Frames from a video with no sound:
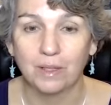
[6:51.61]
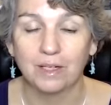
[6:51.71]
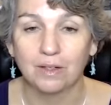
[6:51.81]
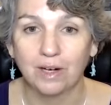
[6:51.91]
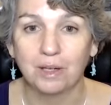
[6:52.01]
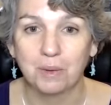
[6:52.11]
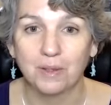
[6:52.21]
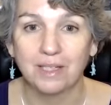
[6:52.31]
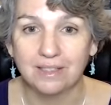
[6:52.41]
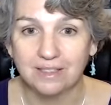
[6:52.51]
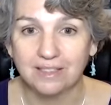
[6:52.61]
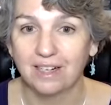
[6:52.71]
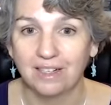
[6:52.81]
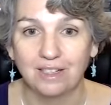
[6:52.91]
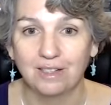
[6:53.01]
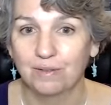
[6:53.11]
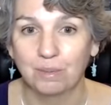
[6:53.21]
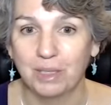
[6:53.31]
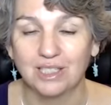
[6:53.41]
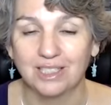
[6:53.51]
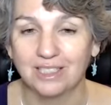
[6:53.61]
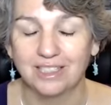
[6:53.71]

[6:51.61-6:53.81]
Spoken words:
insight and information,